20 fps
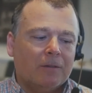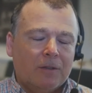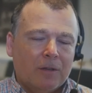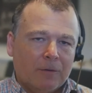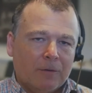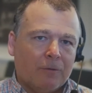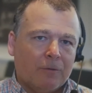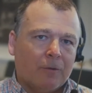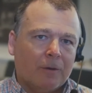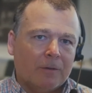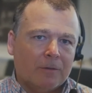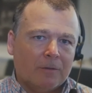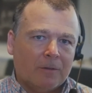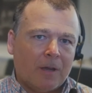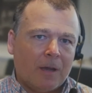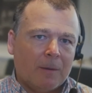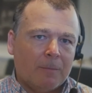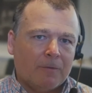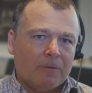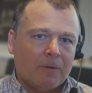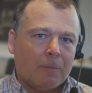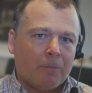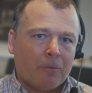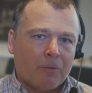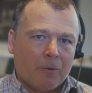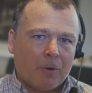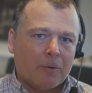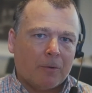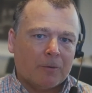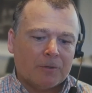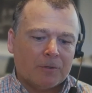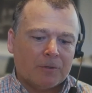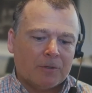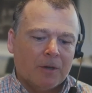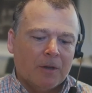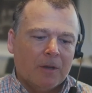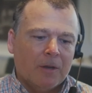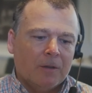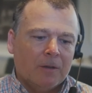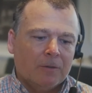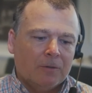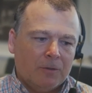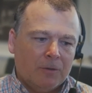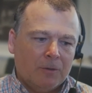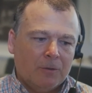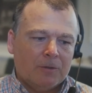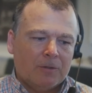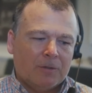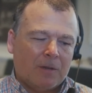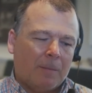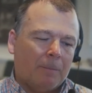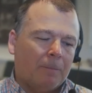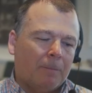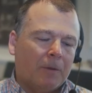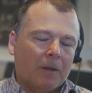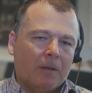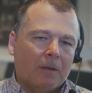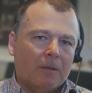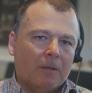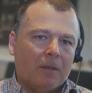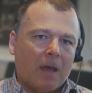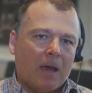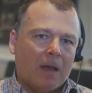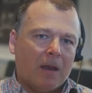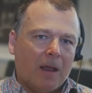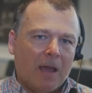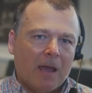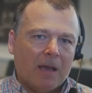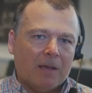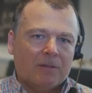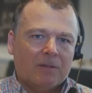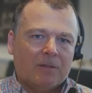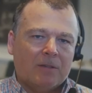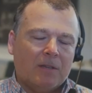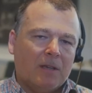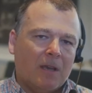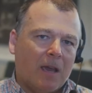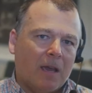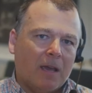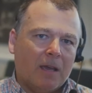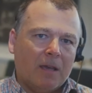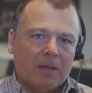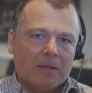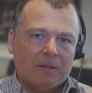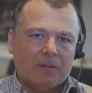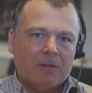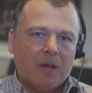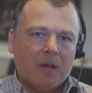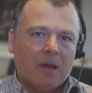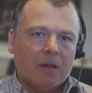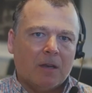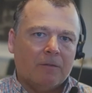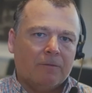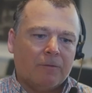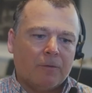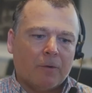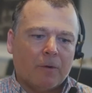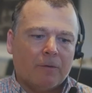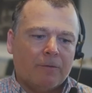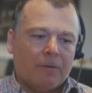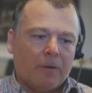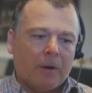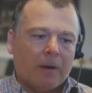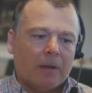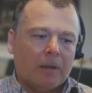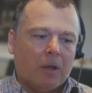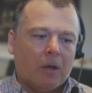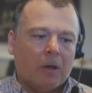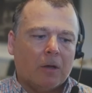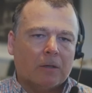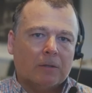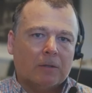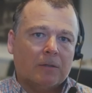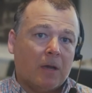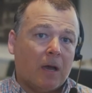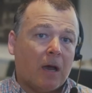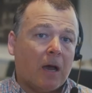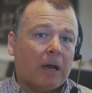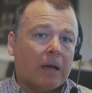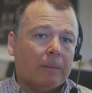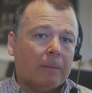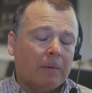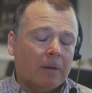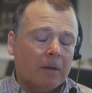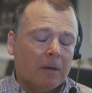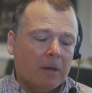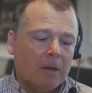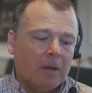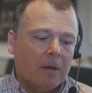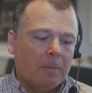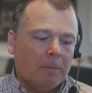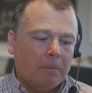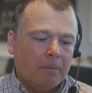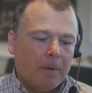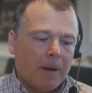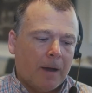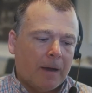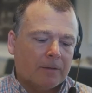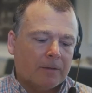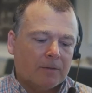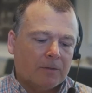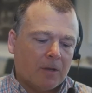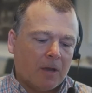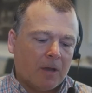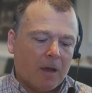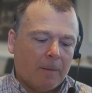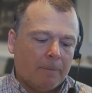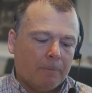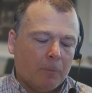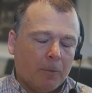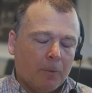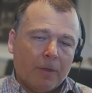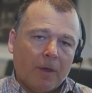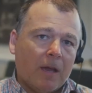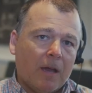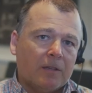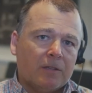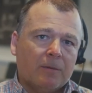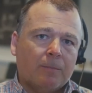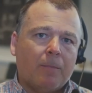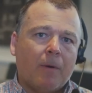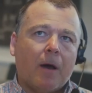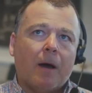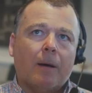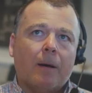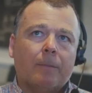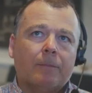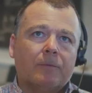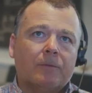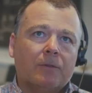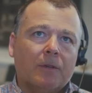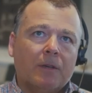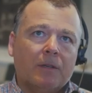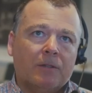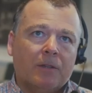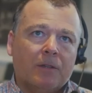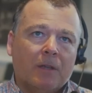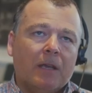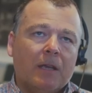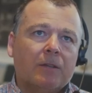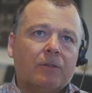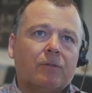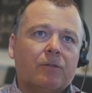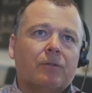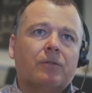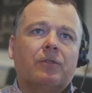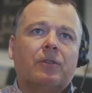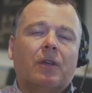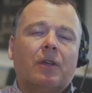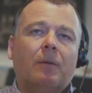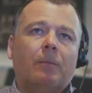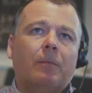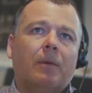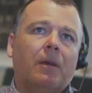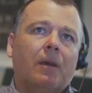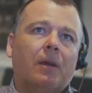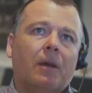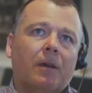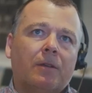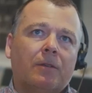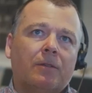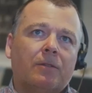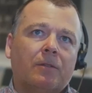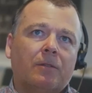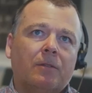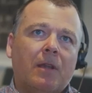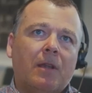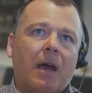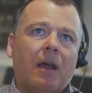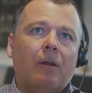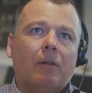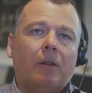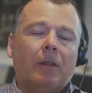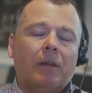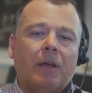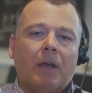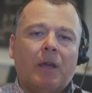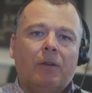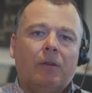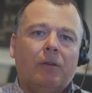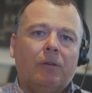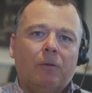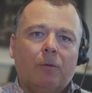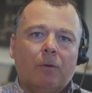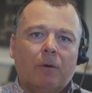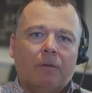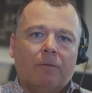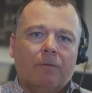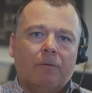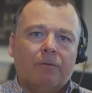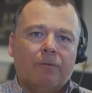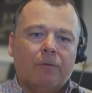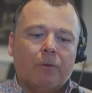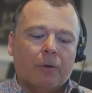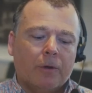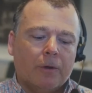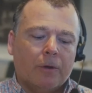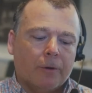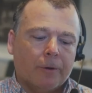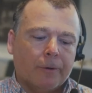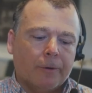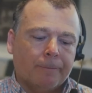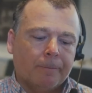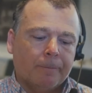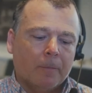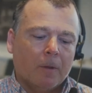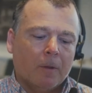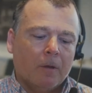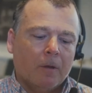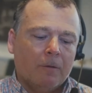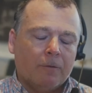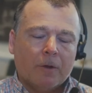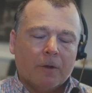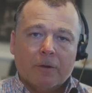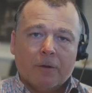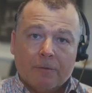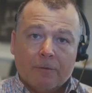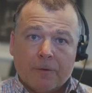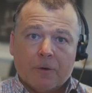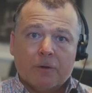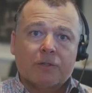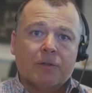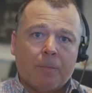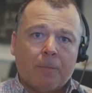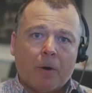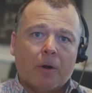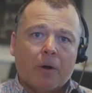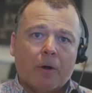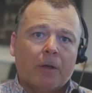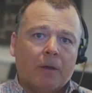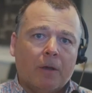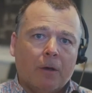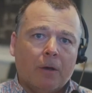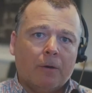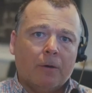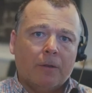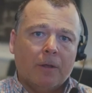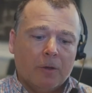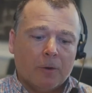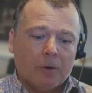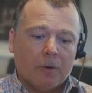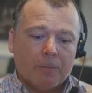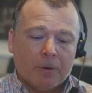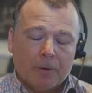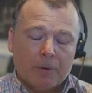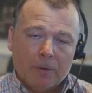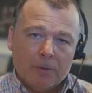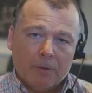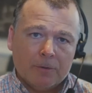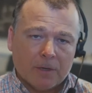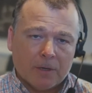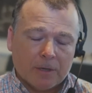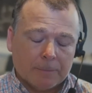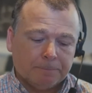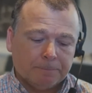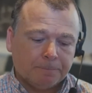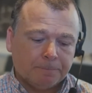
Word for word: different type of approach to something that S C A has done for a very long time. But um, with S BOMs, it's interesting because not only can you do it for your for your first party code that you're producing,